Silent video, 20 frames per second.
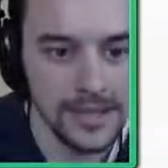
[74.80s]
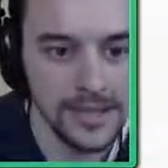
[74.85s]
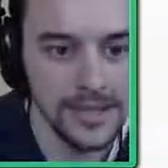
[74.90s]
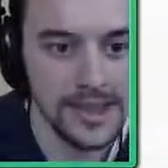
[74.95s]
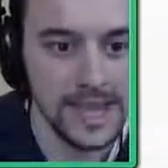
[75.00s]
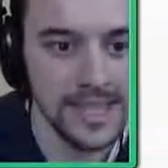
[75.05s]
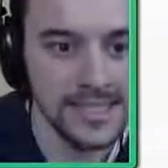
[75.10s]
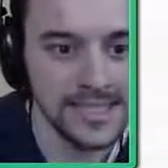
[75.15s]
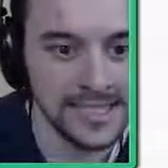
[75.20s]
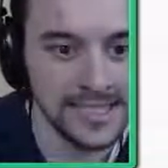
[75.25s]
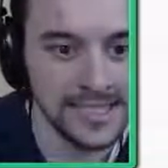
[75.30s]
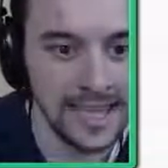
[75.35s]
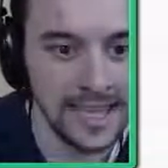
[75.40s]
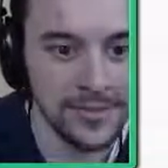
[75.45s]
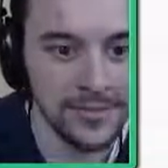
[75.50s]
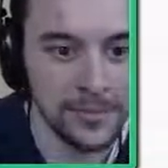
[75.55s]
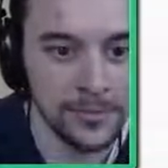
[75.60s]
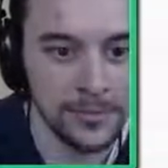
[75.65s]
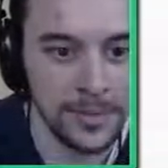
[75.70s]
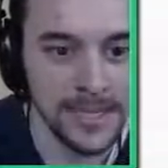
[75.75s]
That's death
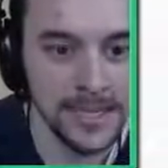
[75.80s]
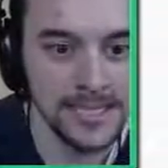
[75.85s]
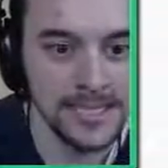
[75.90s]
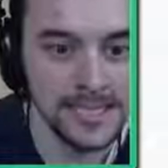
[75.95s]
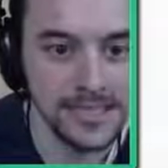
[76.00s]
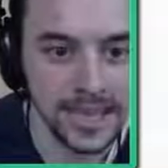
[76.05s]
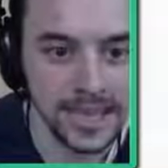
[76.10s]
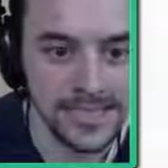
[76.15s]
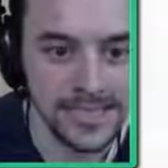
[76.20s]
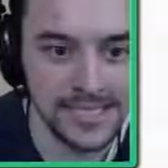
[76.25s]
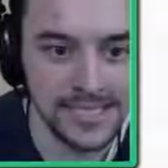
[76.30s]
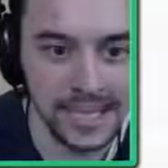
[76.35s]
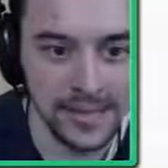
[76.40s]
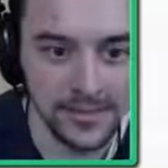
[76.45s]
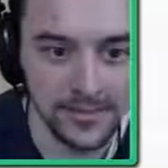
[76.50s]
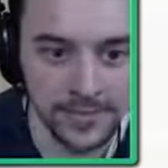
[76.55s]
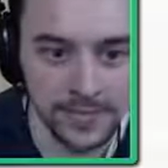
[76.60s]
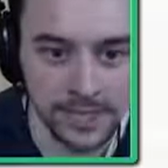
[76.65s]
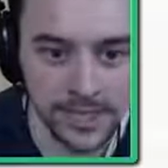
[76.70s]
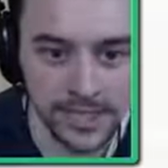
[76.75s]
for Peach, that's death
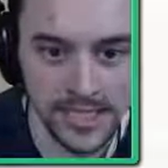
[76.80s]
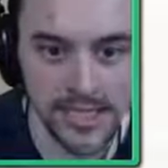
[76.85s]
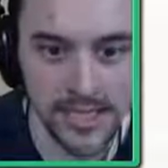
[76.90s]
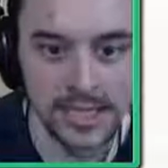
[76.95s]
for Sheik.